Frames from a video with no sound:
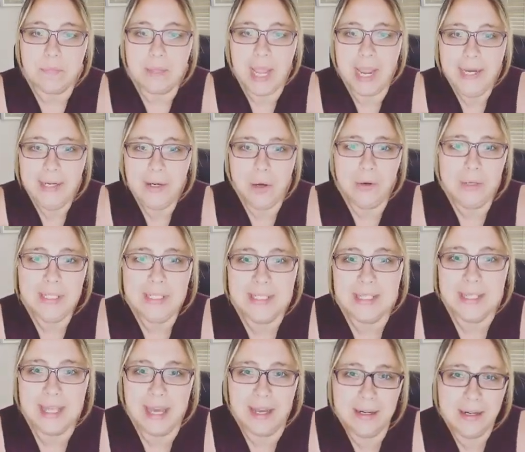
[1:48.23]
I
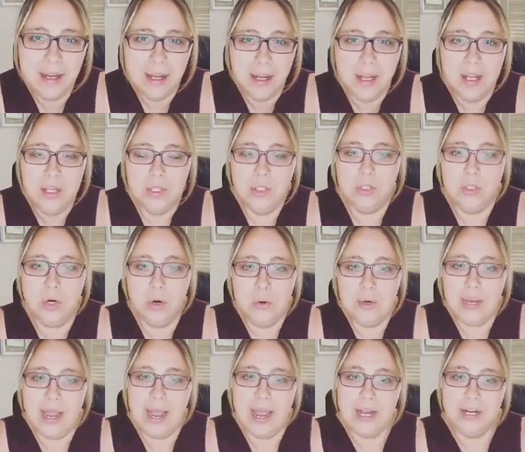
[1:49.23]
noticed that you
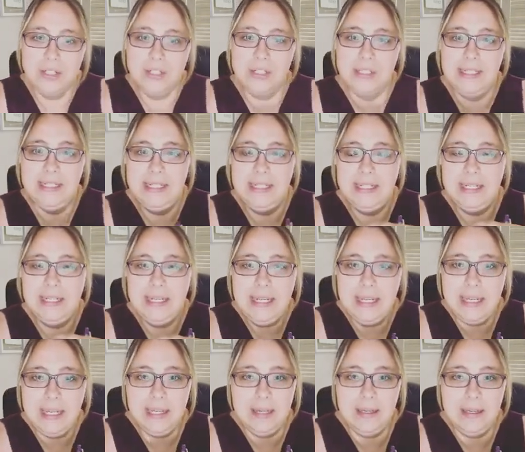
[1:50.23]
don't actually
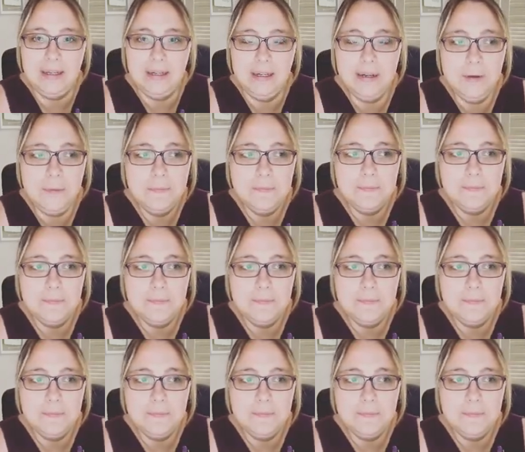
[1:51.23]
need,